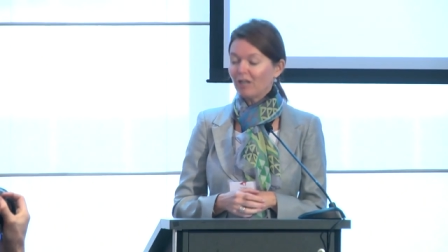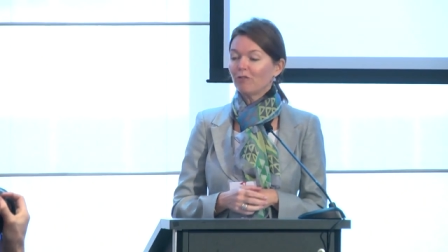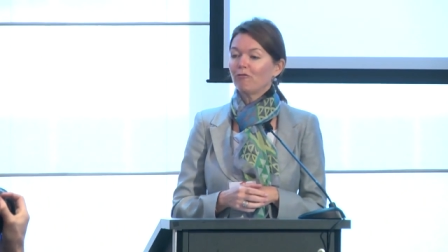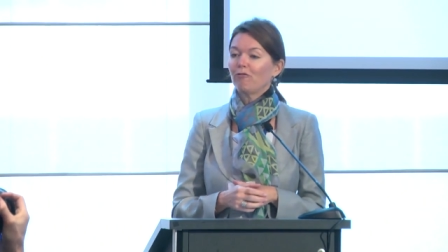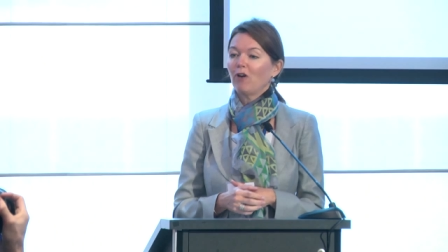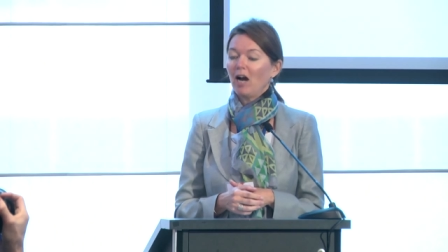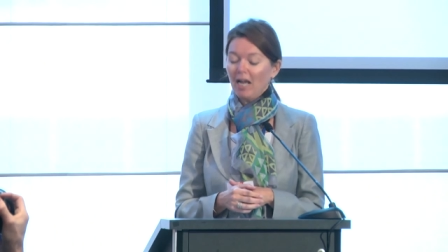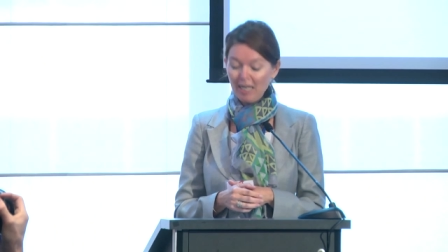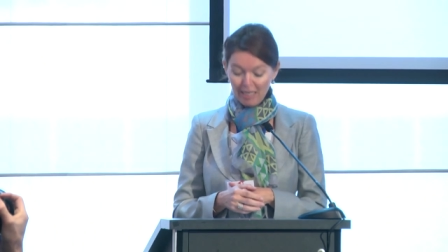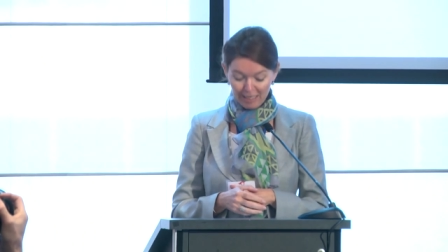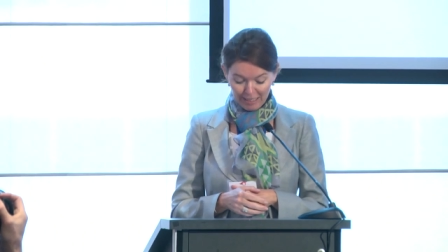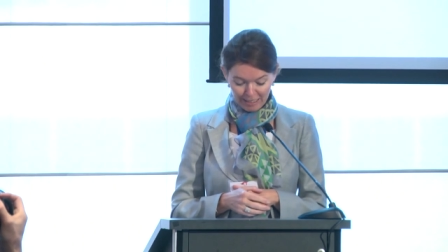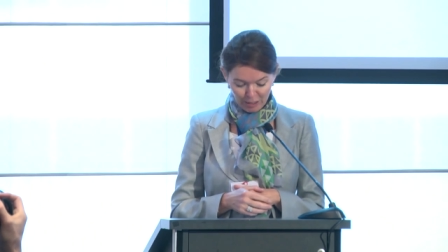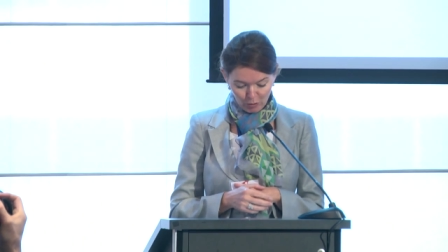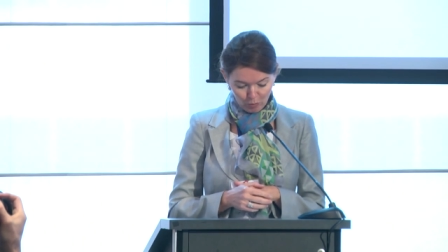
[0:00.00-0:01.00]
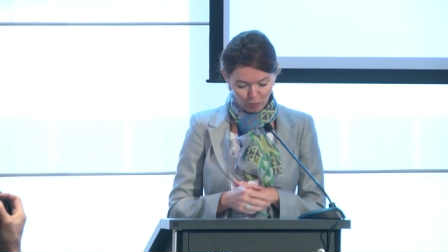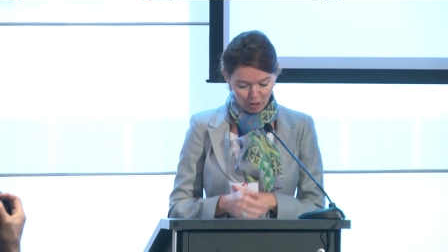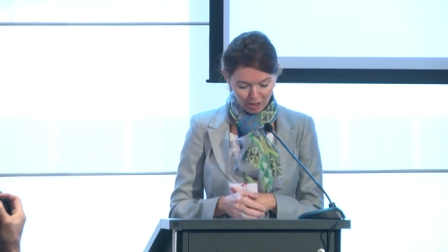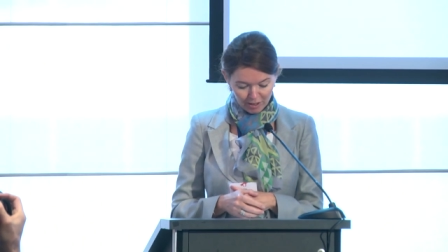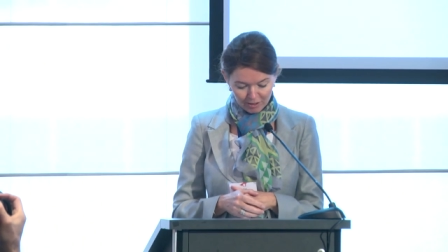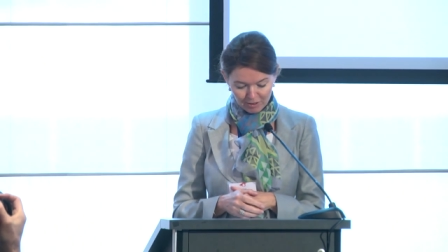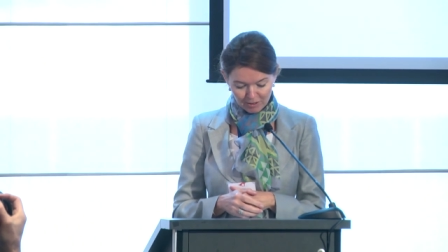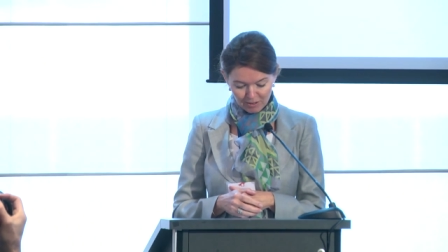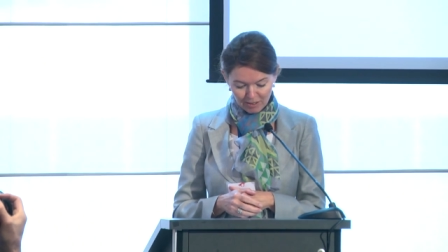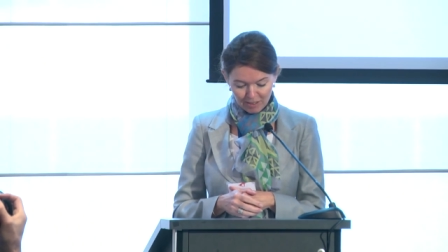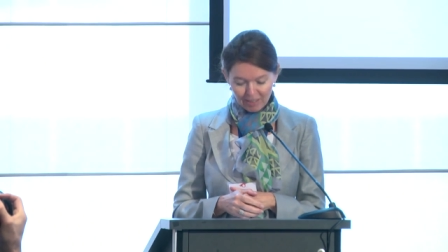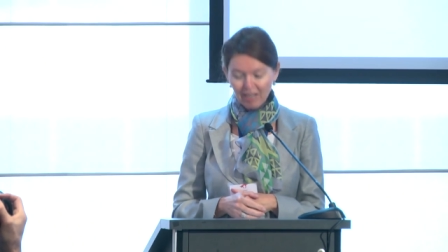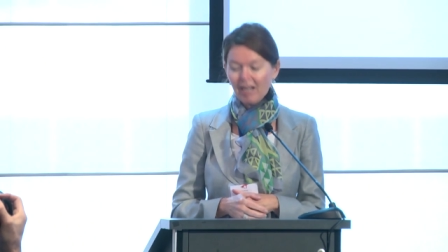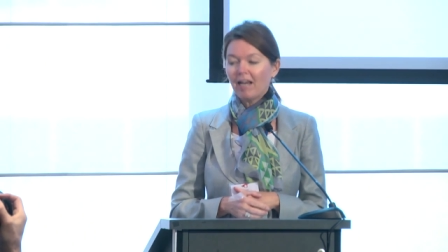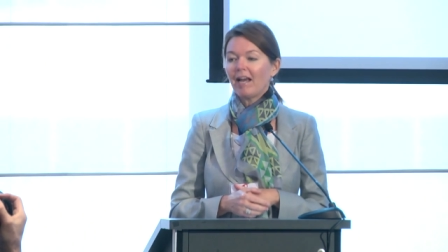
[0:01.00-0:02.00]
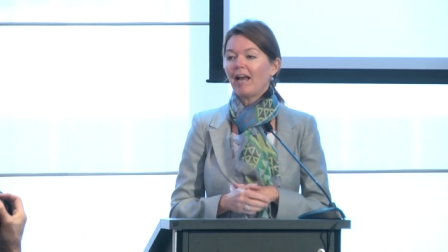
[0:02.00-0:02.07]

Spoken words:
fighting equality,